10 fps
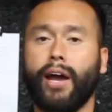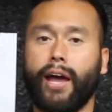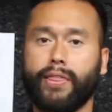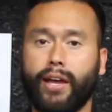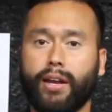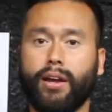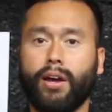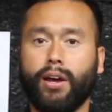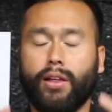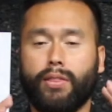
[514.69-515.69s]
And then
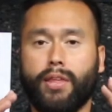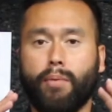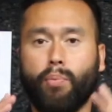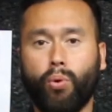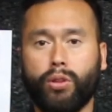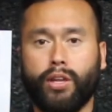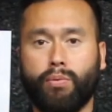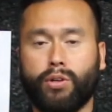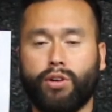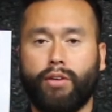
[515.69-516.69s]
the important thing
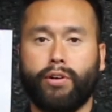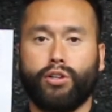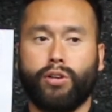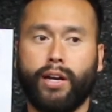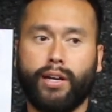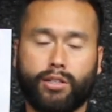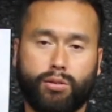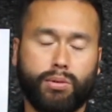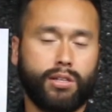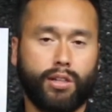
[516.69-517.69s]
with dry fire training is
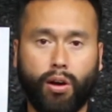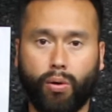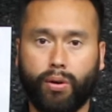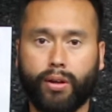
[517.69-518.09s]
do it slow.